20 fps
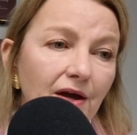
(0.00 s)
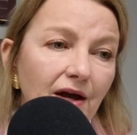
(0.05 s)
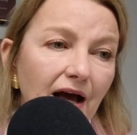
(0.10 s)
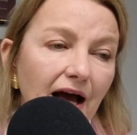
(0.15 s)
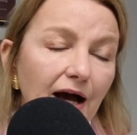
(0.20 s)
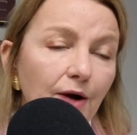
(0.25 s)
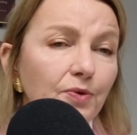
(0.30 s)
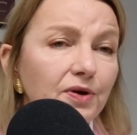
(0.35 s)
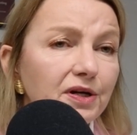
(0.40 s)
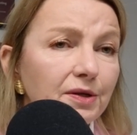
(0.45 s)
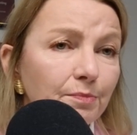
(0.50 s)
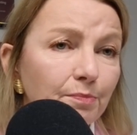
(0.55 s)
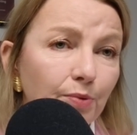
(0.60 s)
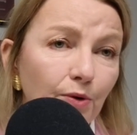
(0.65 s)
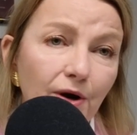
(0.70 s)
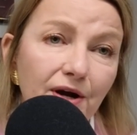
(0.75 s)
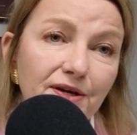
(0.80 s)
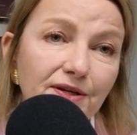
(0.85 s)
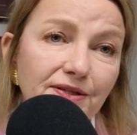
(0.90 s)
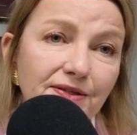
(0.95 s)
I would
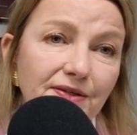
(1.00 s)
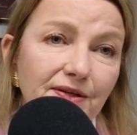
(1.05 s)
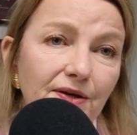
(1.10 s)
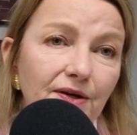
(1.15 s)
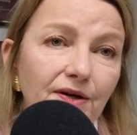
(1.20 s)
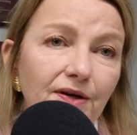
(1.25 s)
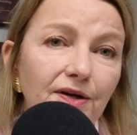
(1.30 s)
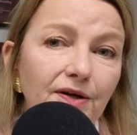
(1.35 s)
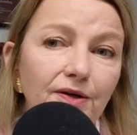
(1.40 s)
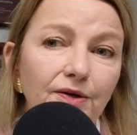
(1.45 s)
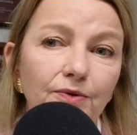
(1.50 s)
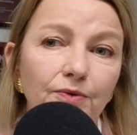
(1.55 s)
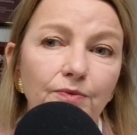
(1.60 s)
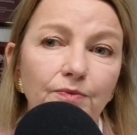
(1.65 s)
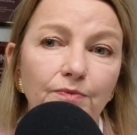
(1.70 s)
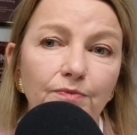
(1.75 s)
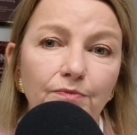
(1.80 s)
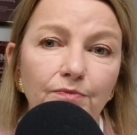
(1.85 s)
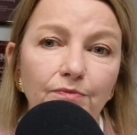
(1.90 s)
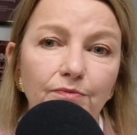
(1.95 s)
embrace
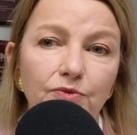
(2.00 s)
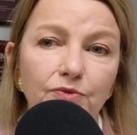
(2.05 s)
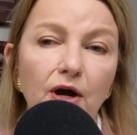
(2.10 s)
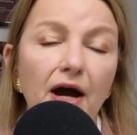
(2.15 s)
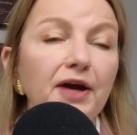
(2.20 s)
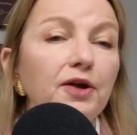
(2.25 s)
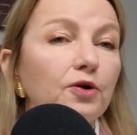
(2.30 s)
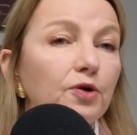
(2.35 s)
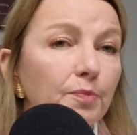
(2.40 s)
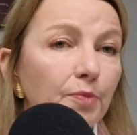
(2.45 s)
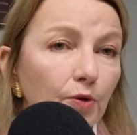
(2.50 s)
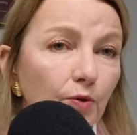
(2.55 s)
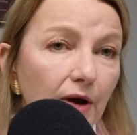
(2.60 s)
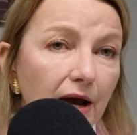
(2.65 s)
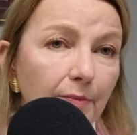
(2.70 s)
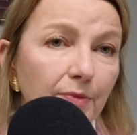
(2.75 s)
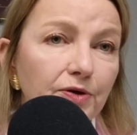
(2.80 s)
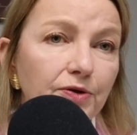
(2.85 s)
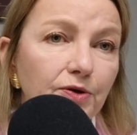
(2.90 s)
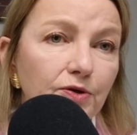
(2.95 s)
tighter
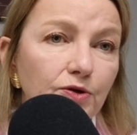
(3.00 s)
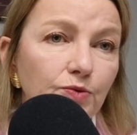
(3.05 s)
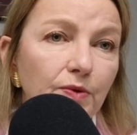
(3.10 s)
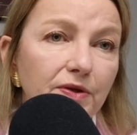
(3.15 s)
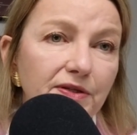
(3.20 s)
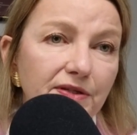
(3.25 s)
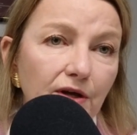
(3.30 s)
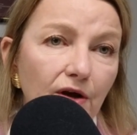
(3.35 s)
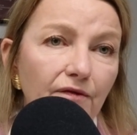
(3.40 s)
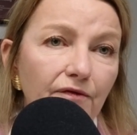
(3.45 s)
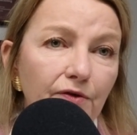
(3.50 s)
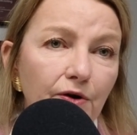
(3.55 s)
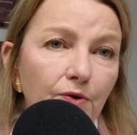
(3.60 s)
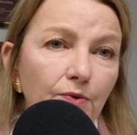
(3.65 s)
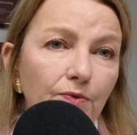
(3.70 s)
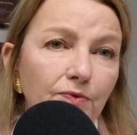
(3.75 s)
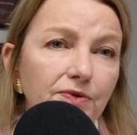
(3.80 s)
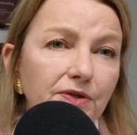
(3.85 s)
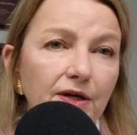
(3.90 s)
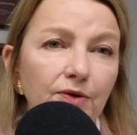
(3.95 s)
parameters with cell
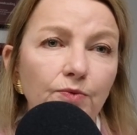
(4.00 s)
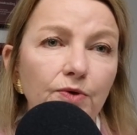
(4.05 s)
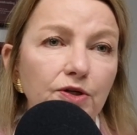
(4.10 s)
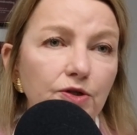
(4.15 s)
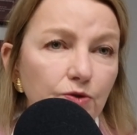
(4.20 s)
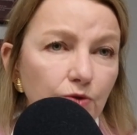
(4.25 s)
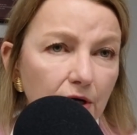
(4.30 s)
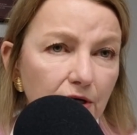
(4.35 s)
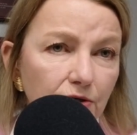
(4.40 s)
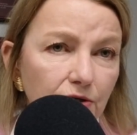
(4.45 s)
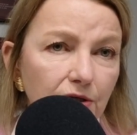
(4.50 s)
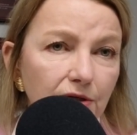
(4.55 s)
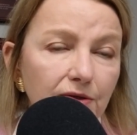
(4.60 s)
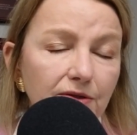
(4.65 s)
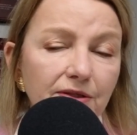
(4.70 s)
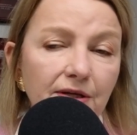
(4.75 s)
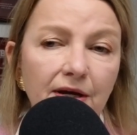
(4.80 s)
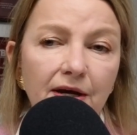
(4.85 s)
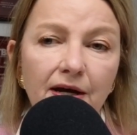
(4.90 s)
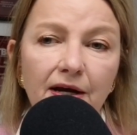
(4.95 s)
phones and
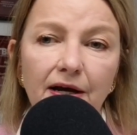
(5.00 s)
restrictions.